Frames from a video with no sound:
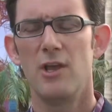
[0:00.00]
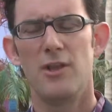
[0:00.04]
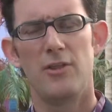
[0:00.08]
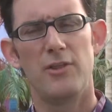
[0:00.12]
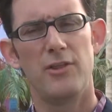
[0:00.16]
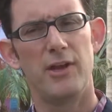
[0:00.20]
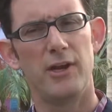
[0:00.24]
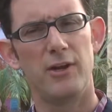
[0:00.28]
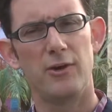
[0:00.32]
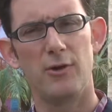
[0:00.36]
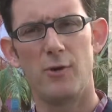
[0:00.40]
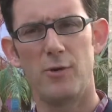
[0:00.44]

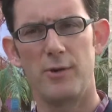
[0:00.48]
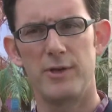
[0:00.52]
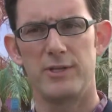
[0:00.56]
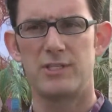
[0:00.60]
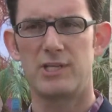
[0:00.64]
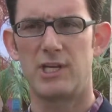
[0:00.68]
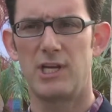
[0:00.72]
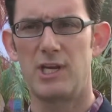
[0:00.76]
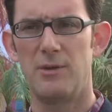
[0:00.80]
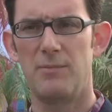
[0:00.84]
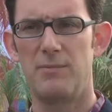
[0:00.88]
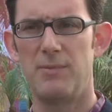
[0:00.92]
they're always
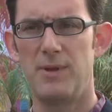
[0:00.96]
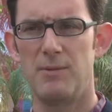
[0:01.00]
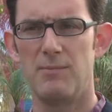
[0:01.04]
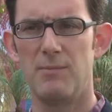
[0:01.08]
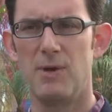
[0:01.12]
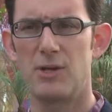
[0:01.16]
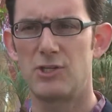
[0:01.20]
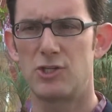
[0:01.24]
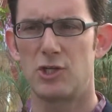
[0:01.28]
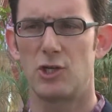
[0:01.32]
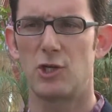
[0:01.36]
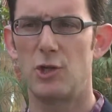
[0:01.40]
going to be
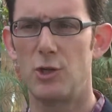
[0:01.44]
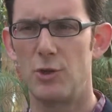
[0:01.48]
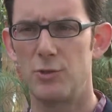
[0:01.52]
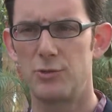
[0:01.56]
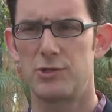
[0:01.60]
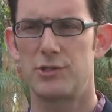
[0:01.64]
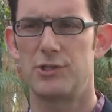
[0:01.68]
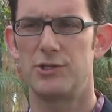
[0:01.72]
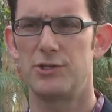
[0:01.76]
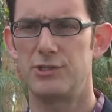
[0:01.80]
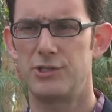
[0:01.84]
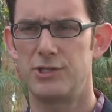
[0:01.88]
much
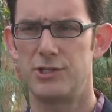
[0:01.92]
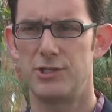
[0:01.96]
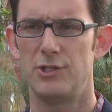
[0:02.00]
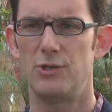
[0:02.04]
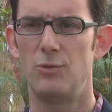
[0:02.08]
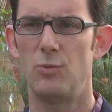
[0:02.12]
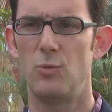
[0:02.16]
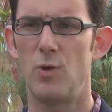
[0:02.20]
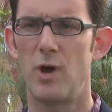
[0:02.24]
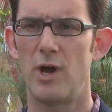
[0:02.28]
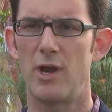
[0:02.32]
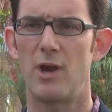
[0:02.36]
closer to
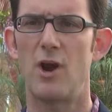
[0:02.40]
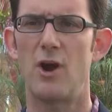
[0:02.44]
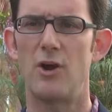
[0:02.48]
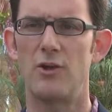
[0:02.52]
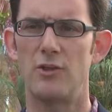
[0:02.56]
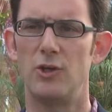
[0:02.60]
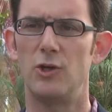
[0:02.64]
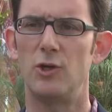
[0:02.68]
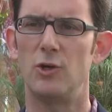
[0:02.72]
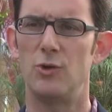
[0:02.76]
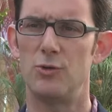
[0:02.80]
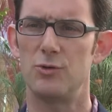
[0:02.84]
what are
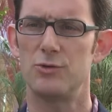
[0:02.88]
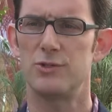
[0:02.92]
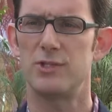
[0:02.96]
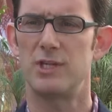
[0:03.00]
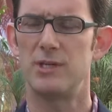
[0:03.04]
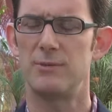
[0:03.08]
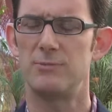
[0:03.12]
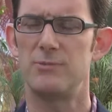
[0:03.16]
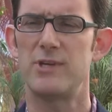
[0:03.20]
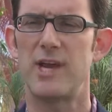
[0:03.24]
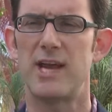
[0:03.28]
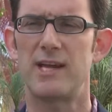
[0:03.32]
the goals and
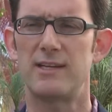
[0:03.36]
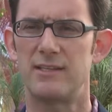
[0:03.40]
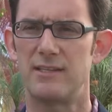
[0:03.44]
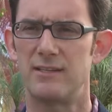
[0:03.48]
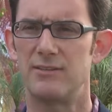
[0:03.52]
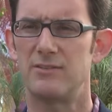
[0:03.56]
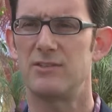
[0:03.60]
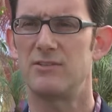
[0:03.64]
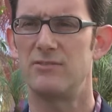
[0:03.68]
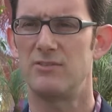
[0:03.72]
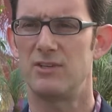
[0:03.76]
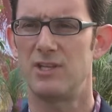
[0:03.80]

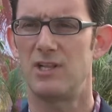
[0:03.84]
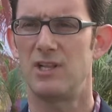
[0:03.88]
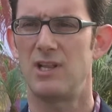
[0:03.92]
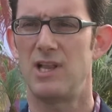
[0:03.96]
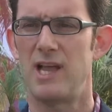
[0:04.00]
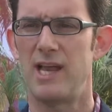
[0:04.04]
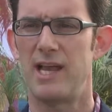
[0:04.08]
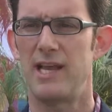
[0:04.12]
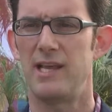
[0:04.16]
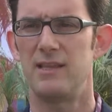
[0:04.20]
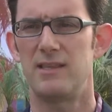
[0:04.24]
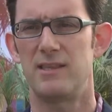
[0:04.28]
objectives of a
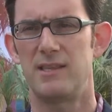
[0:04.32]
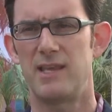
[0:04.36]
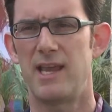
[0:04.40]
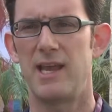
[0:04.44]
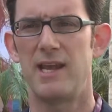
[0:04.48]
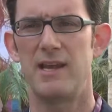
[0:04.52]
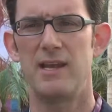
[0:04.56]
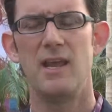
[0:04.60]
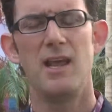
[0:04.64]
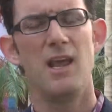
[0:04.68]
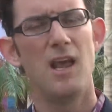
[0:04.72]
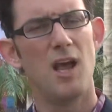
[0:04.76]
client
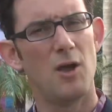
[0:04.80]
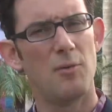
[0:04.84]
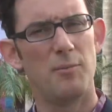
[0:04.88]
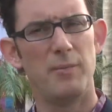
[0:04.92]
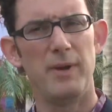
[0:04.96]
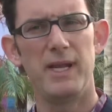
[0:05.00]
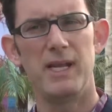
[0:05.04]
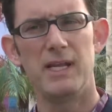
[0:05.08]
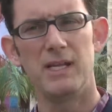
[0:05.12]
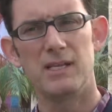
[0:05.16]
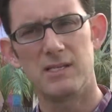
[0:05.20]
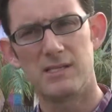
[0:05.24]
than a
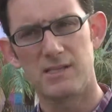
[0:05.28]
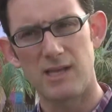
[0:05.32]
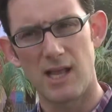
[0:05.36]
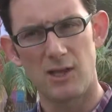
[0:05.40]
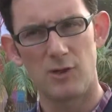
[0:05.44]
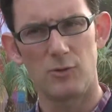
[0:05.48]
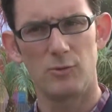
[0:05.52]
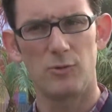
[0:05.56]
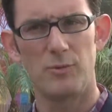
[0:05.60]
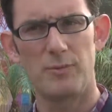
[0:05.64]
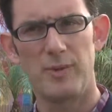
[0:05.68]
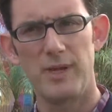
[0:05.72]
media
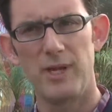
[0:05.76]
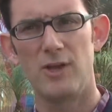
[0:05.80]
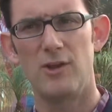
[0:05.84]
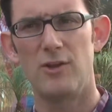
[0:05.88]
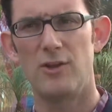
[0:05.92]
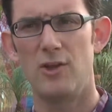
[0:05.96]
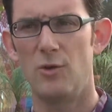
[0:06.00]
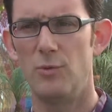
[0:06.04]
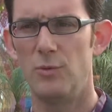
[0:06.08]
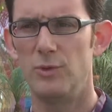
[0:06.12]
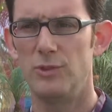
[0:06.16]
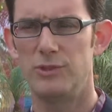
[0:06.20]
seller will be,
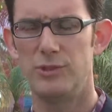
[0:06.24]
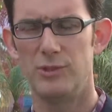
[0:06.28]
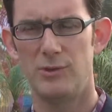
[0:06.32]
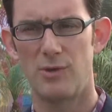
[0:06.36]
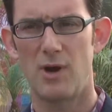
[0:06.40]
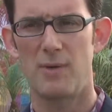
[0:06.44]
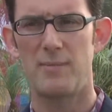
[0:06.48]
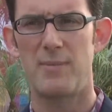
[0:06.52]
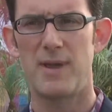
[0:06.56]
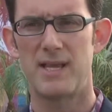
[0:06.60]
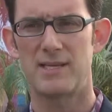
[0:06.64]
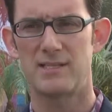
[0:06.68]
although we'll do
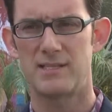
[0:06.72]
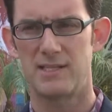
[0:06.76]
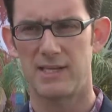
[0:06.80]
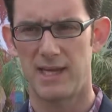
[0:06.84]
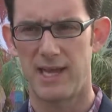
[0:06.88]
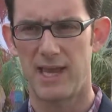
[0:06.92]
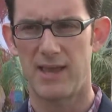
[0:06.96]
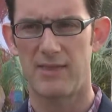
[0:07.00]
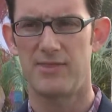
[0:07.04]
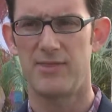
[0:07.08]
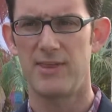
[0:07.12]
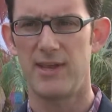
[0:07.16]
our best to
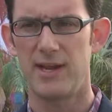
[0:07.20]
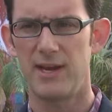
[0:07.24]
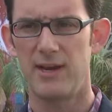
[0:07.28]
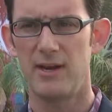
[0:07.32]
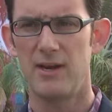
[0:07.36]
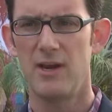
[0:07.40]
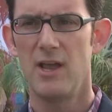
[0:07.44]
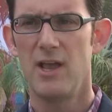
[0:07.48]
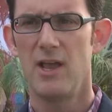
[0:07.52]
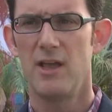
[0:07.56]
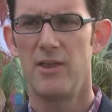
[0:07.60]
get there.